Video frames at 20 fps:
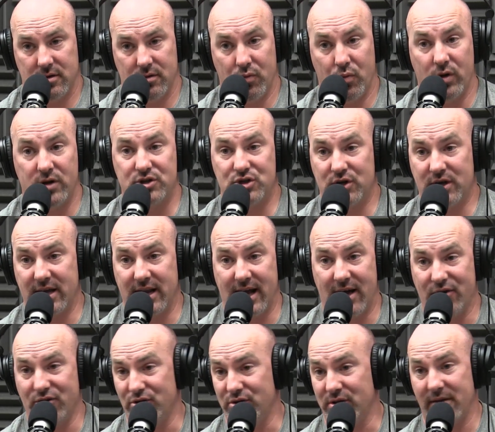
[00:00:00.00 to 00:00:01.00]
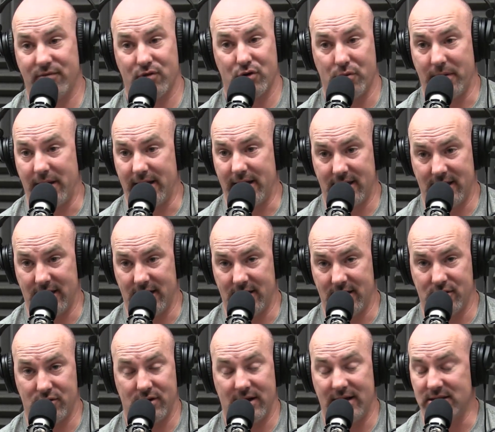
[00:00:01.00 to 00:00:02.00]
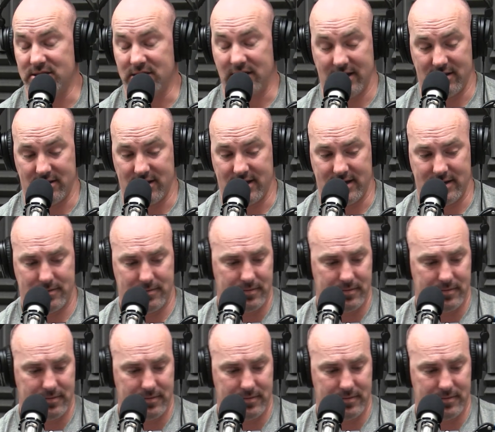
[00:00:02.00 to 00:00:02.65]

Once you get out, you'll never go back in. They're not saying that.